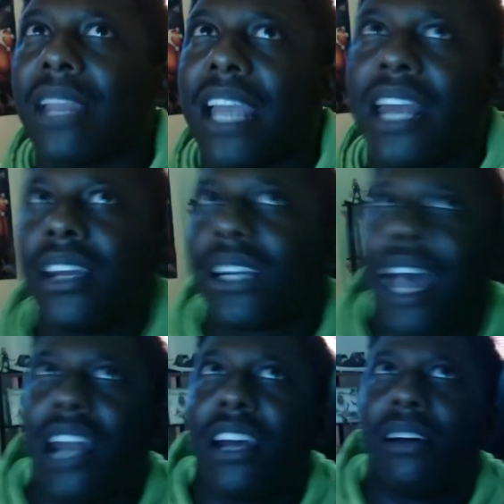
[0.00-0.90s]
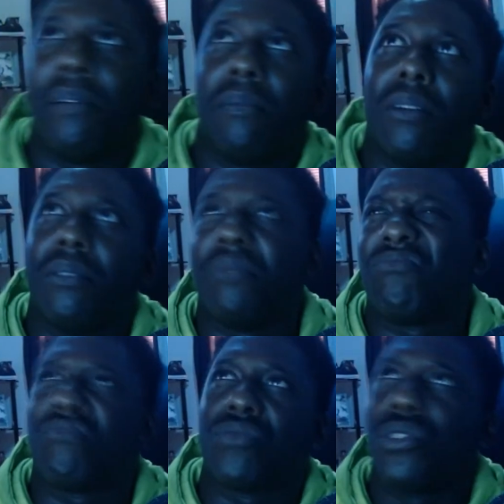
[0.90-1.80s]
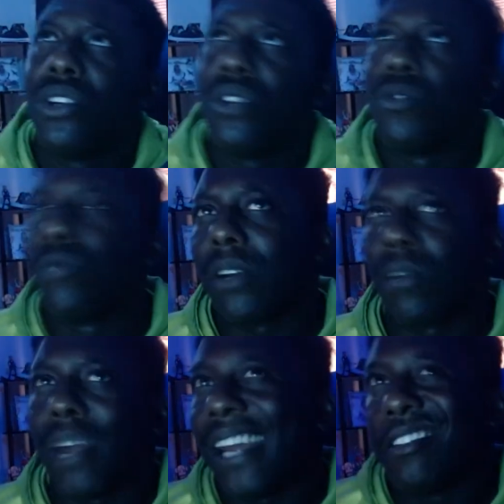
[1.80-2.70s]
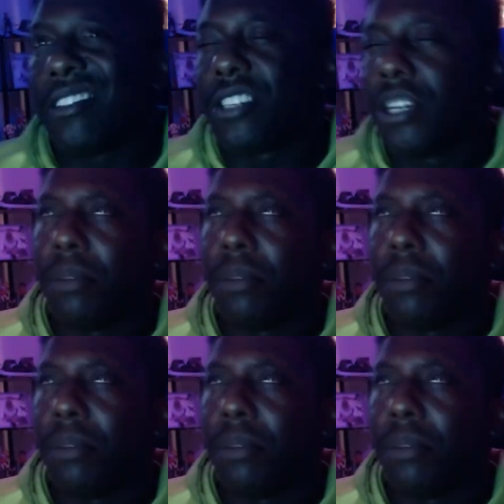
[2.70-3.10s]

in a kind of rearranged,